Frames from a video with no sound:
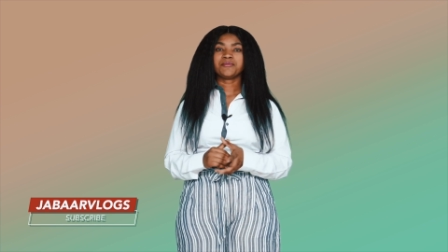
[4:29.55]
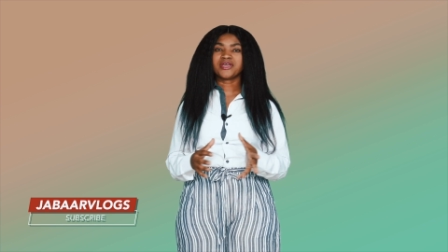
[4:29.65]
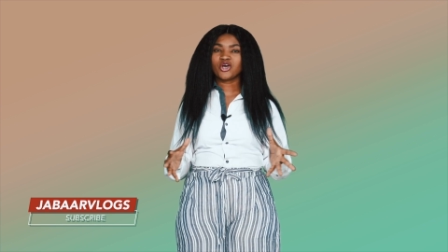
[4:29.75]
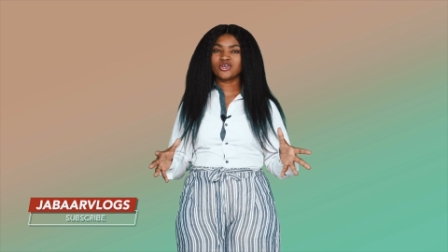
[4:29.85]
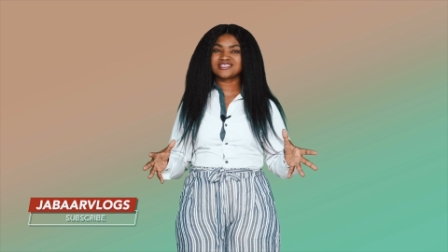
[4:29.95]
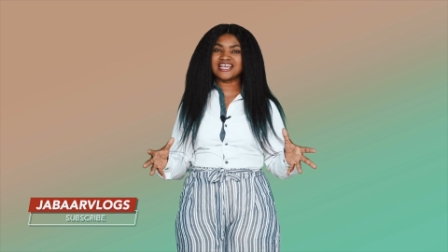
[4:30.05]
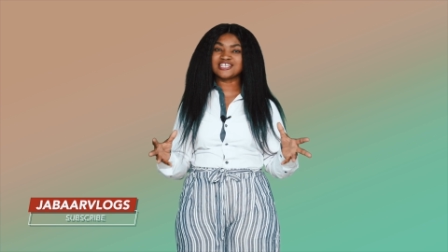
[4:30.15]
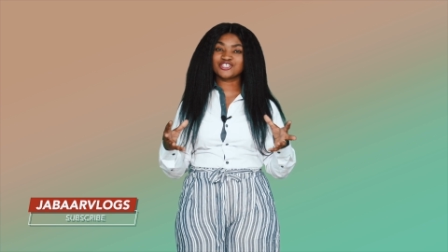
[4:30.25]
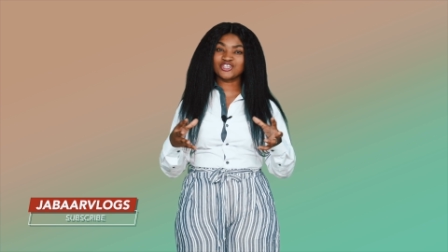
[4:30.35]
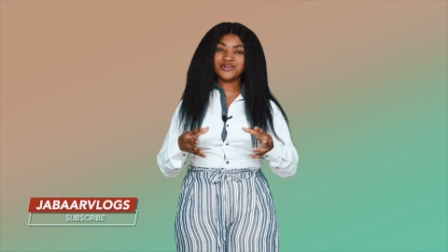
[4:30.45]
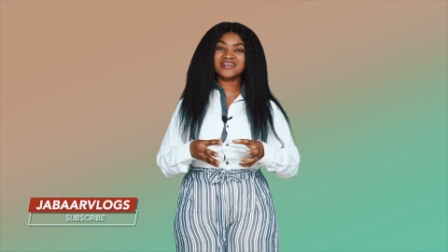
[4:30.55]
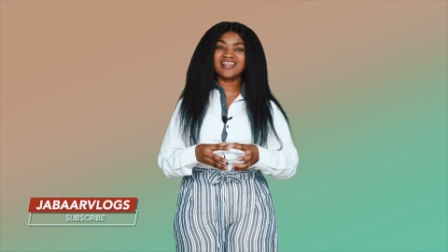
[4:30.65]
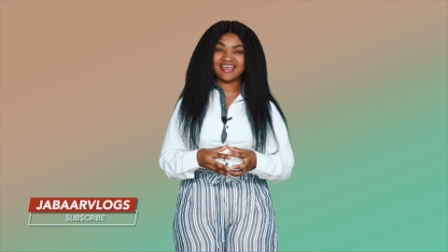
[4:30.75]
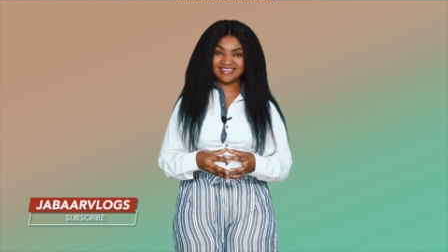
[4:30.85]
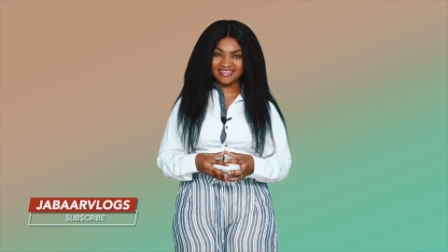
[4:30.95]
because a story
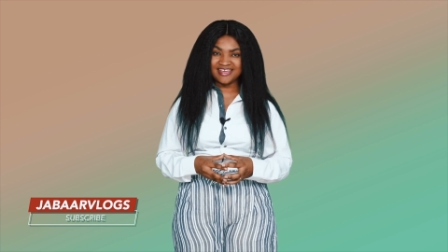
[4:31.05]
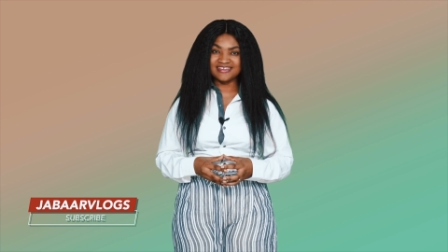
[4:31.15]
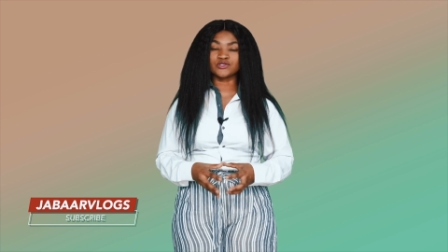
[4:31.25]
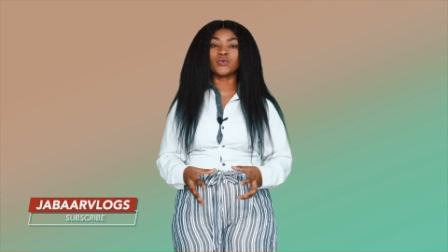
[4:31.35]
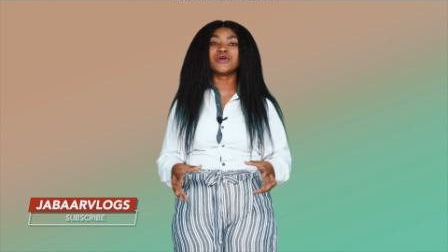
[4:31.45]
like this,